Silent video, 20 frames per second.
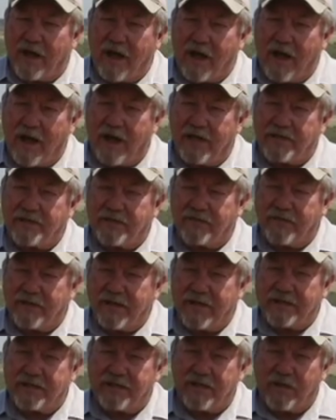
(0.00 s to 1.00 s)
odds of the
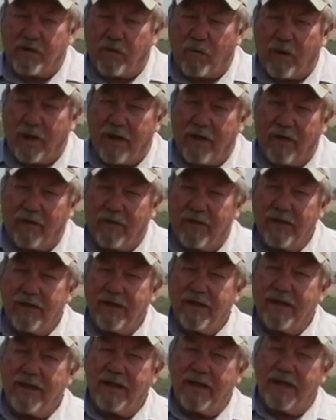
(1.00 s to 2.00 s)
nesting quail
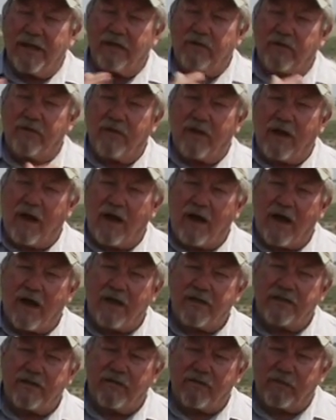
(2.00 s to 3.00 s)
into the
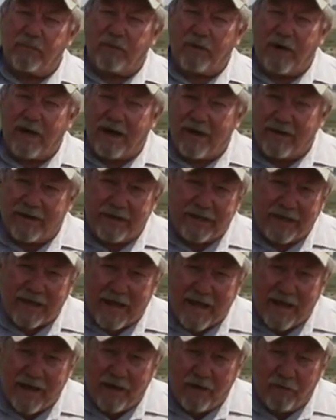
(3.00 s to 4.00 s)
odds of the prowling
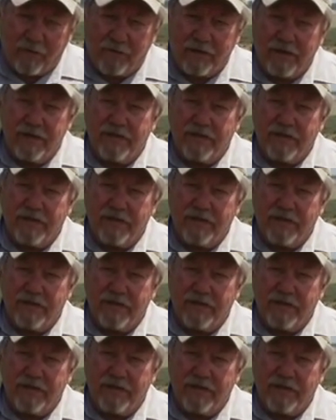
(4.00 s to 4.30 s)
coyote.